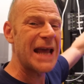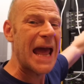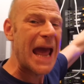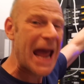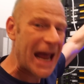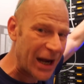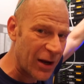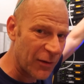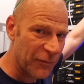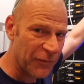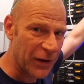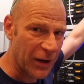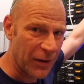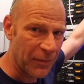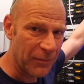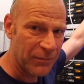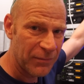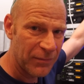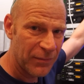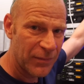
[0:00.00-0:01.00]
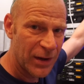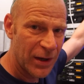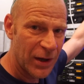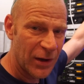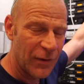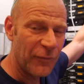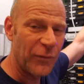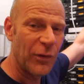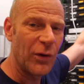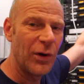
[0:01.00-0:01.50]
10 of them
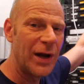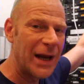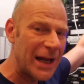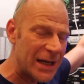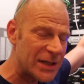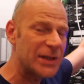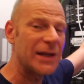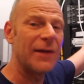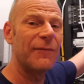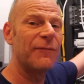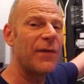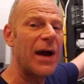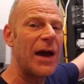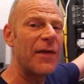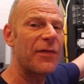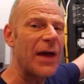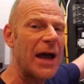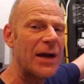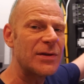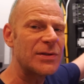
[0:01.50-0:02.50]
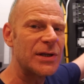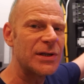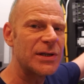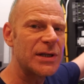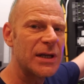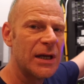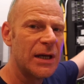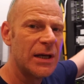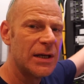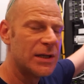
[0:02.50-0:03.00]
for less than $5,000.
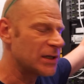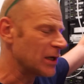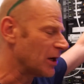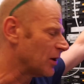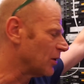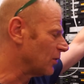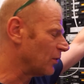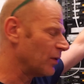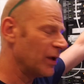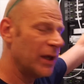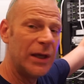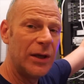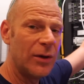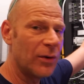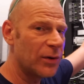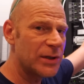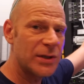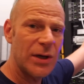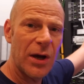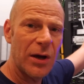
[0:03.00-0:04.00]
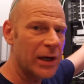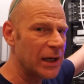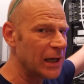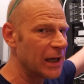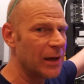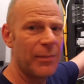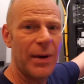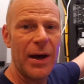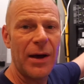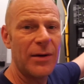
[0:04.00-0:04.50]
So you're
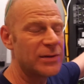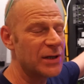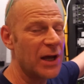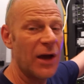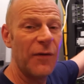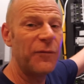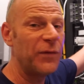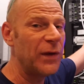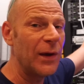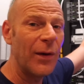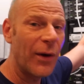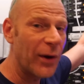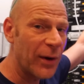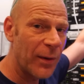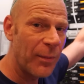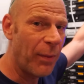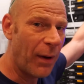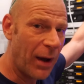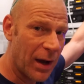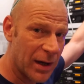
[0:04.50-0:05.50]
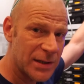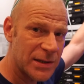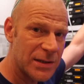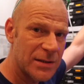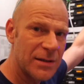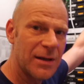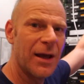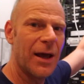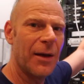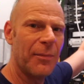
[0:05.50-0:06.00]
talking about a few
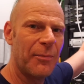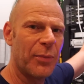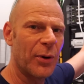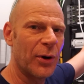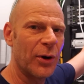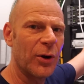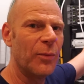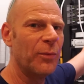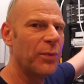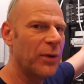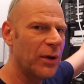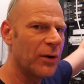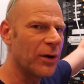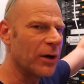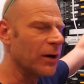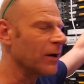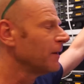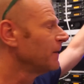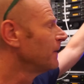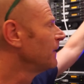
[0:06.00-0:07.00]
$100 per computer.